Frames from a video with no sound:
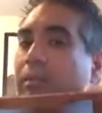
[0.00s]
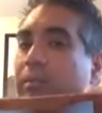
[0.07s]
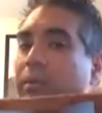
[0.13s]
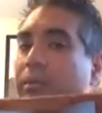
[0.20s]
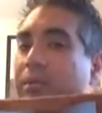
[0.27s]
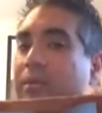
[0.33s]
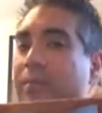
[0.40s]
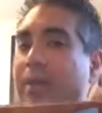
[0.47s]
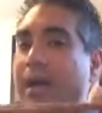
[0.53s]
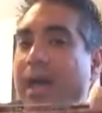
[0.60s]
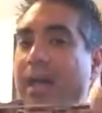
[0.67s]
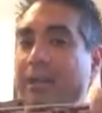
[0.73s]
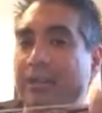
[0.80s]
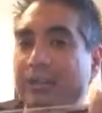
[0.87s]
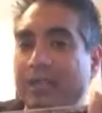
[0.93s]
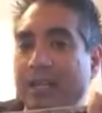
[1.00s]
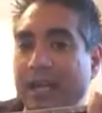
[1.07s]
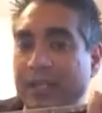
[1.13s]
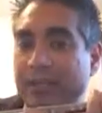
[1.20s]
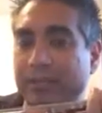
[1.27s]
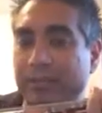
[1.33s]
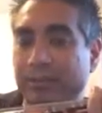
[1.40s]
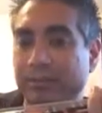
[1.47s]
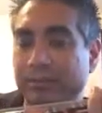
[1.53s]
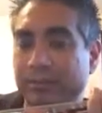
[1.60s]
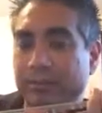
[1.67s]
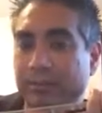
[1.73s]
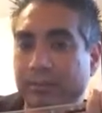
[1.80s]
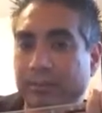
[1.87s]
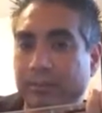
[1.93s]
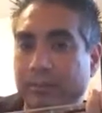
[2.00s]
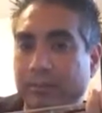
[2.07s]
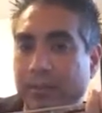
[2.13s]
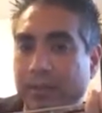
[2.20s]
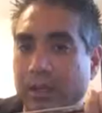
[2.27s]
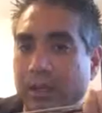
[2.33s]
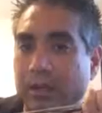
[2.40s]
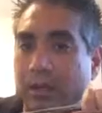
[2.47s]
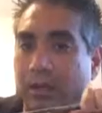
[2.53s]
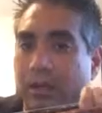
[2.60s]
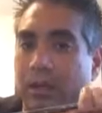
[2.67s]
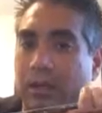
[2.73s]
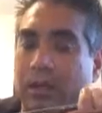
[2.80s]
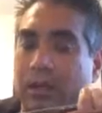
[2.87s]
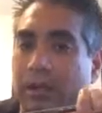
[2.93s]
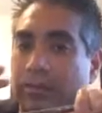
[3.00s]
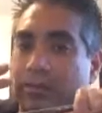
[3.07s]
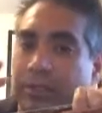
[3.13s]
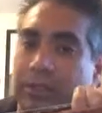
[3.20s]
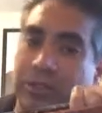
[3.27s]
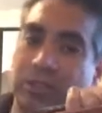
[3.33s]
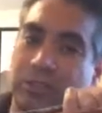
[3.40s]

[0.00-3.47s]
pulling back on the action. The